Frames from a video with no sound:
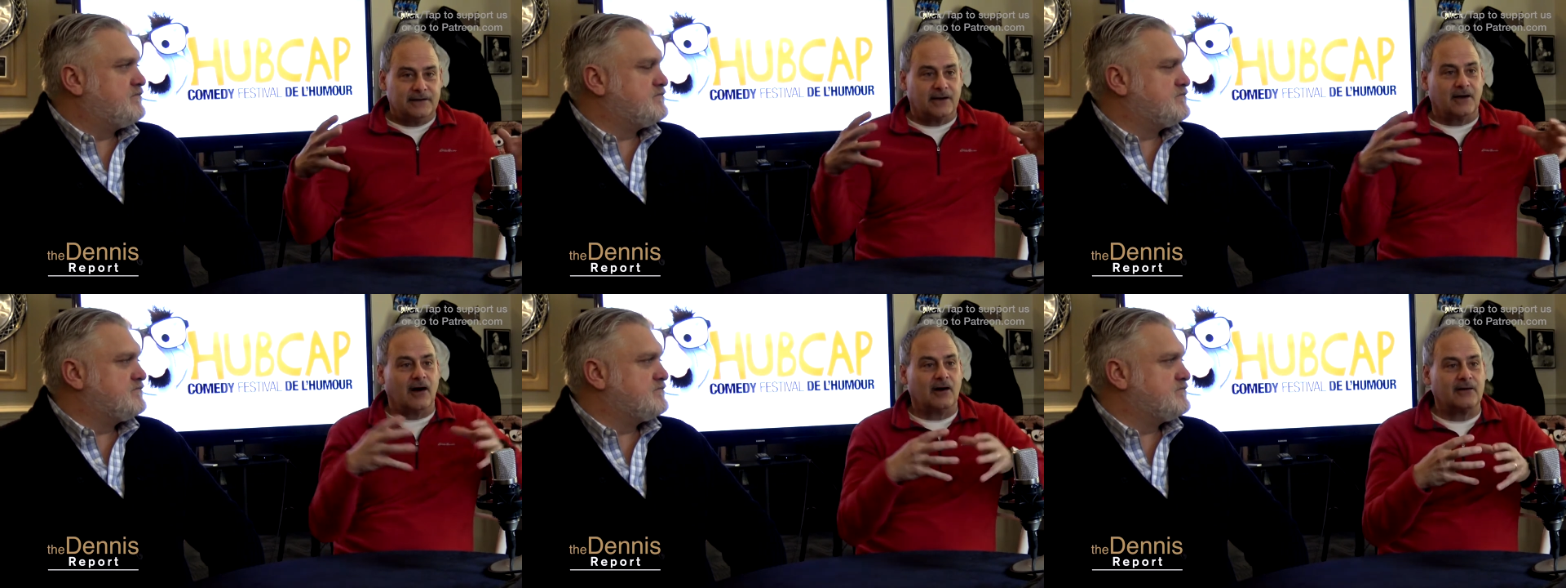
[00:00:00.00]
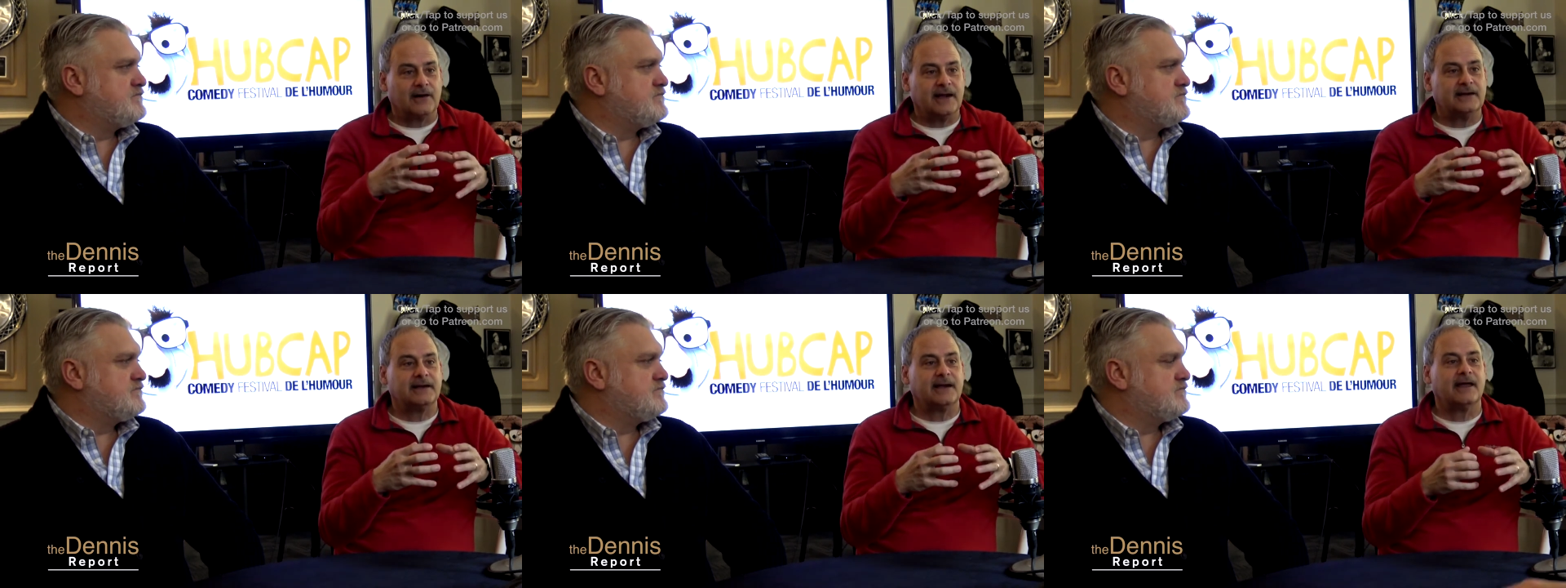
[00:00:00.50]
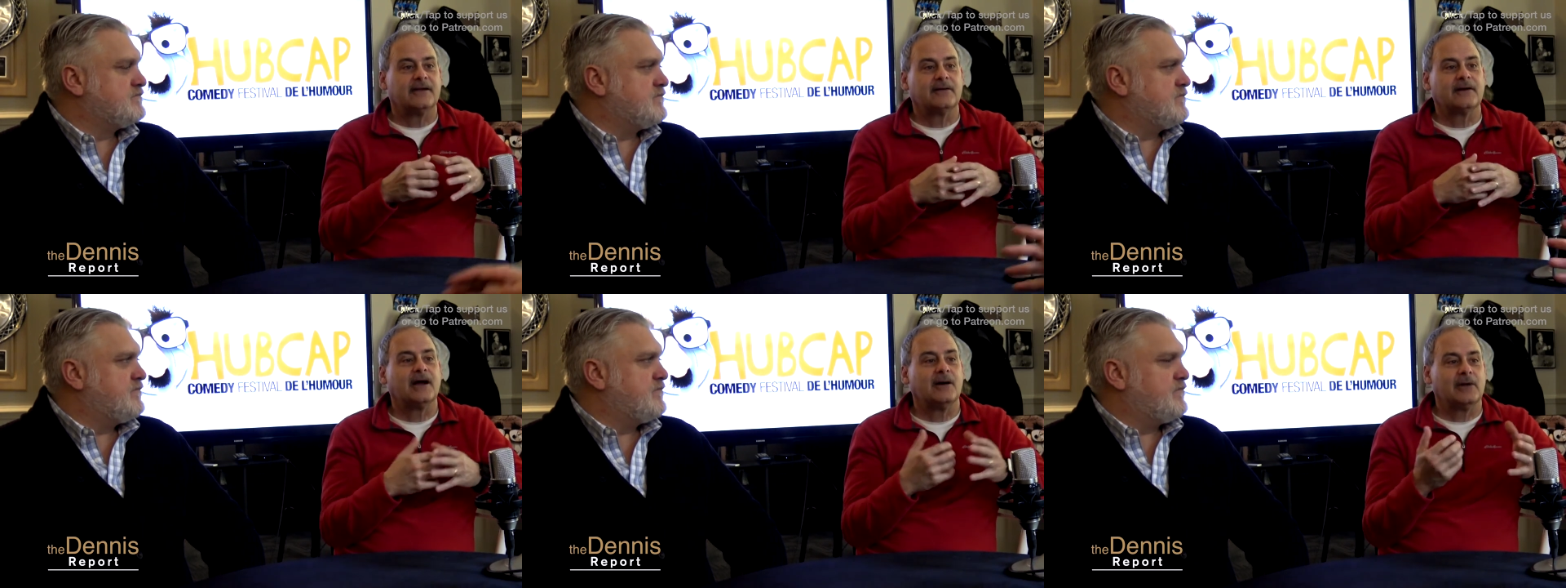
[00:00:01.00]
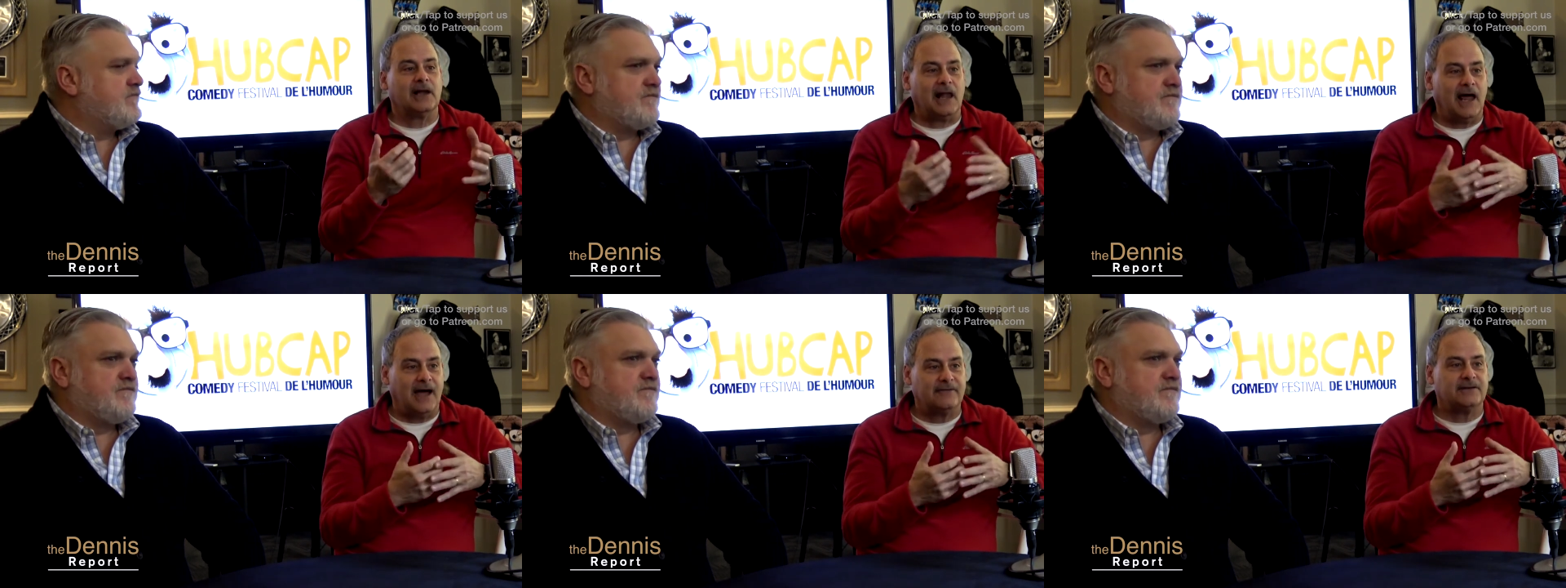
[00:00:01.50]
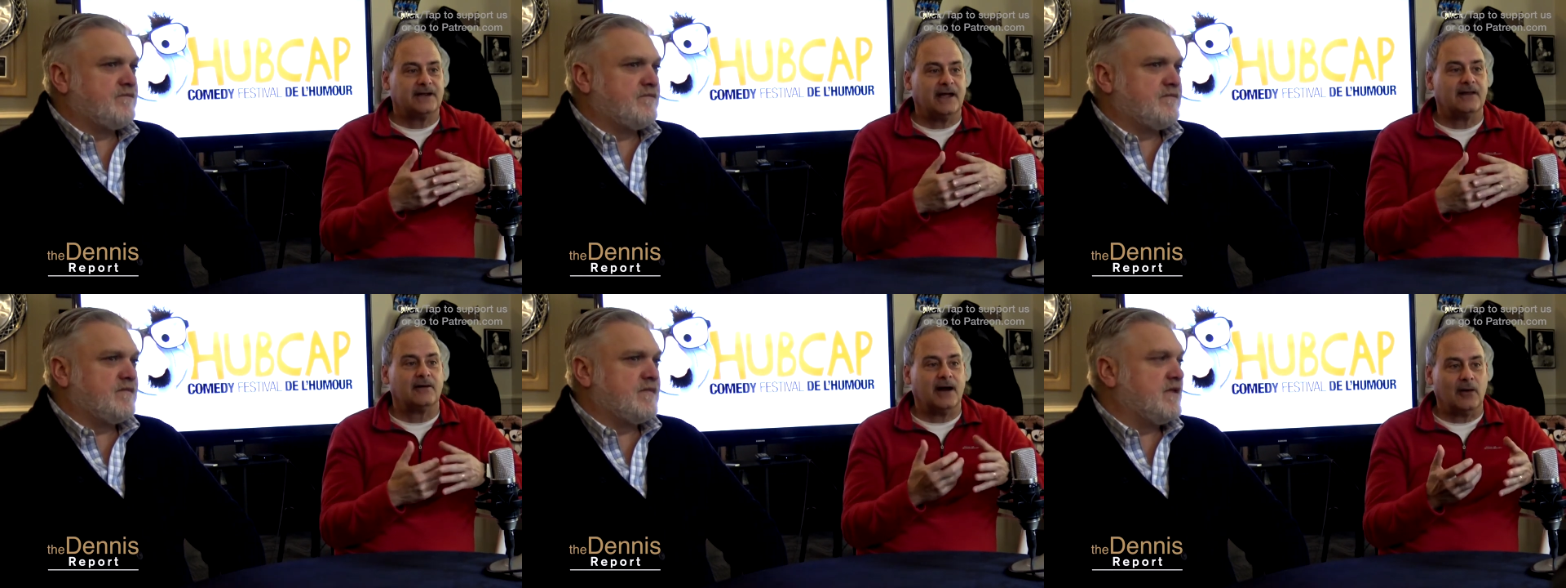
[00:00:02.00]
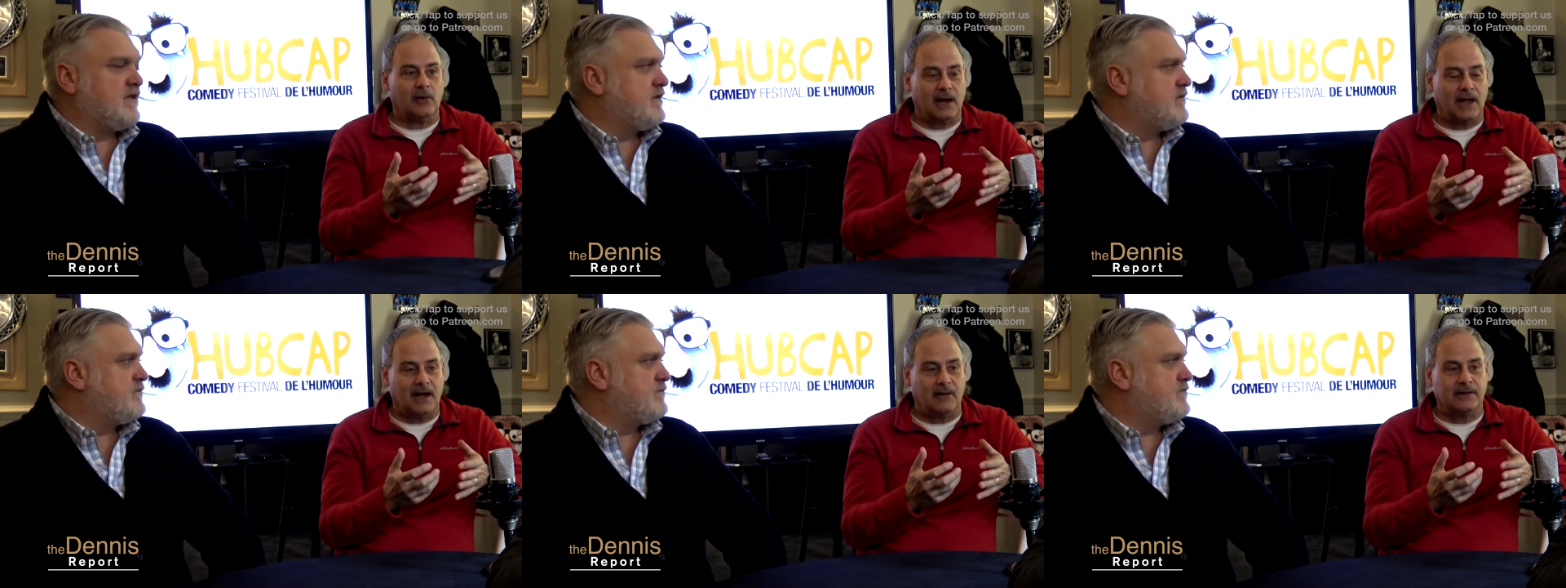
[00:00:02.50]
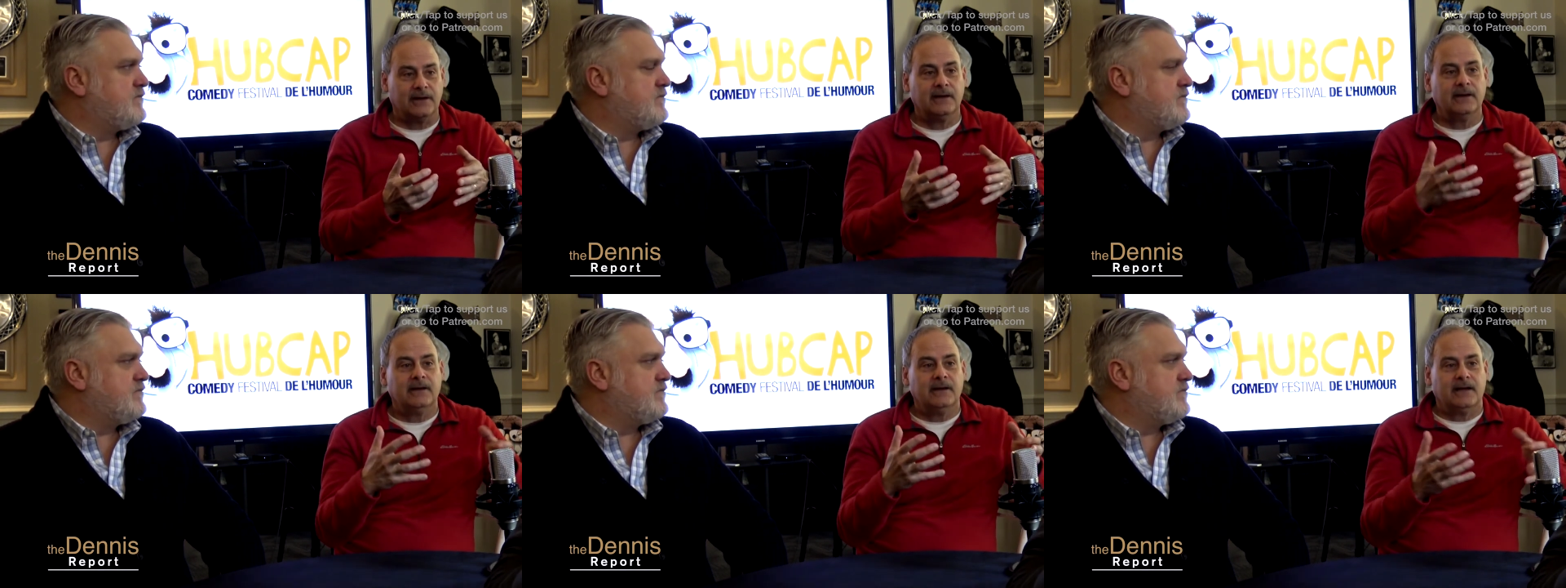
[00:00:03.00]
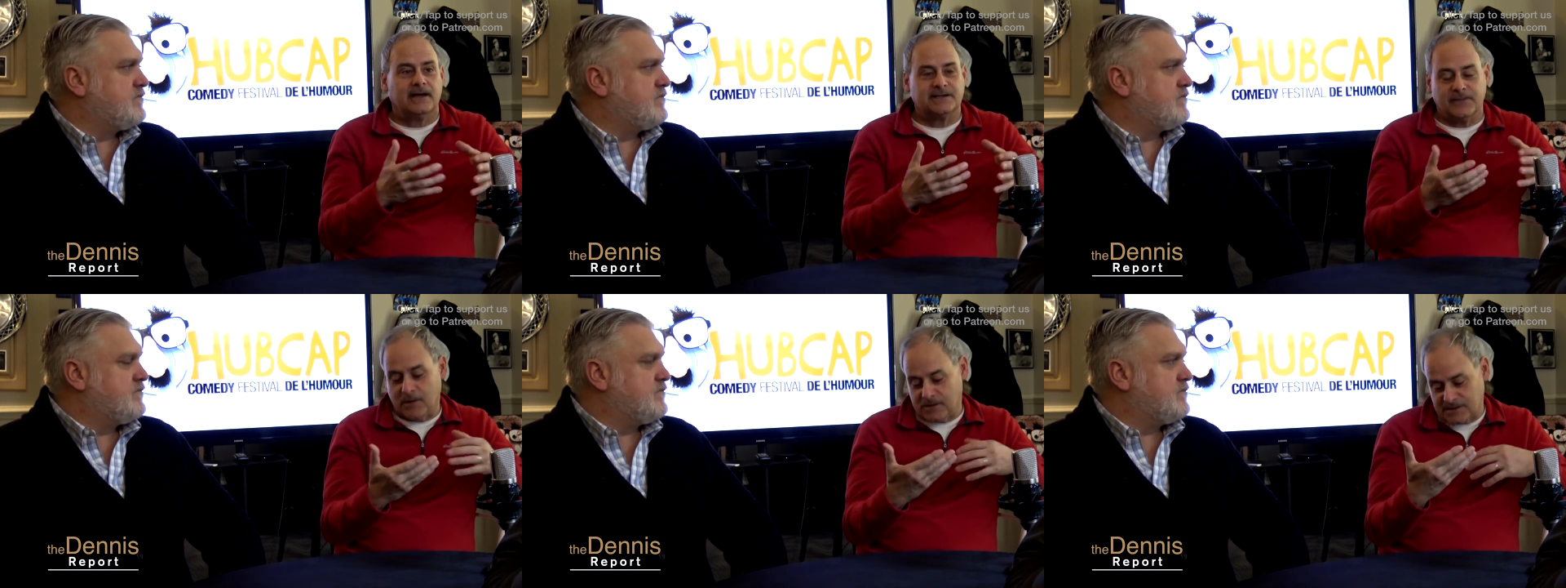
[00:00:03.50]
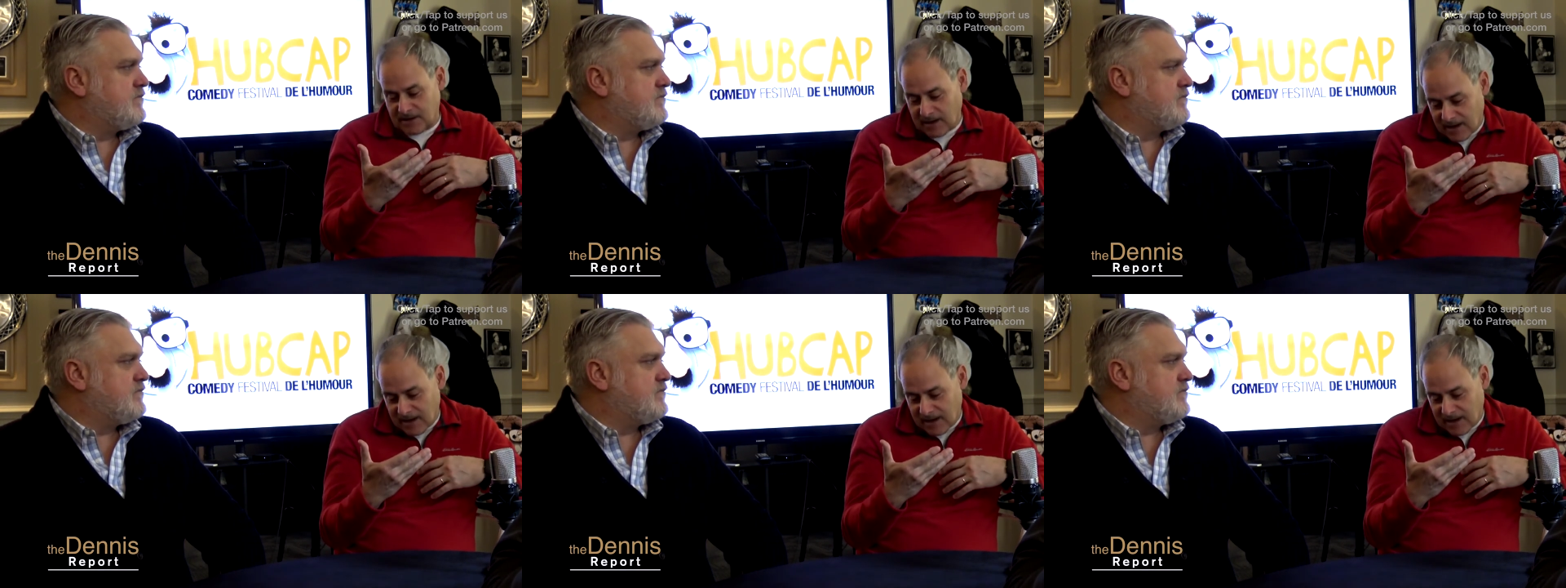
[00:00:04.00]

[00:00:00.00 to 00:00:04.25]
Speaker 1: to congregate together and come and laugh together out loud yeah. as opposed to